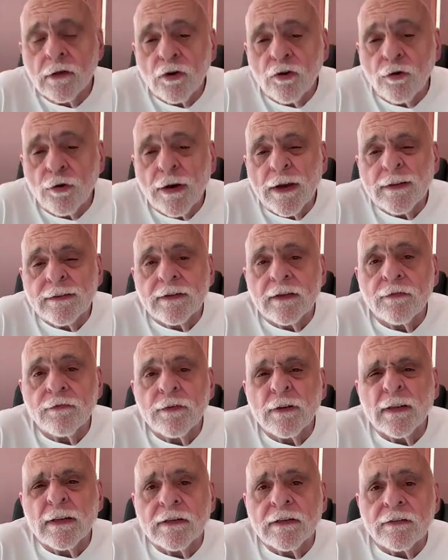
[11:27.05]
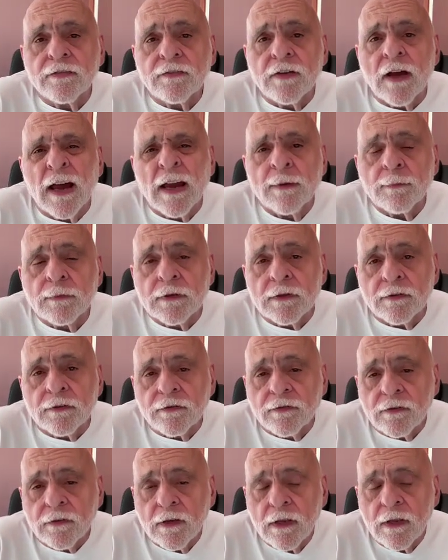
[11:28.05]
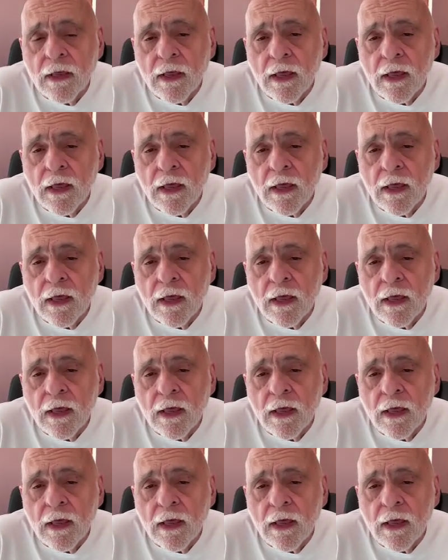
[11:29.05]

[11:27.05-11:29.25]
Creativity is timeless.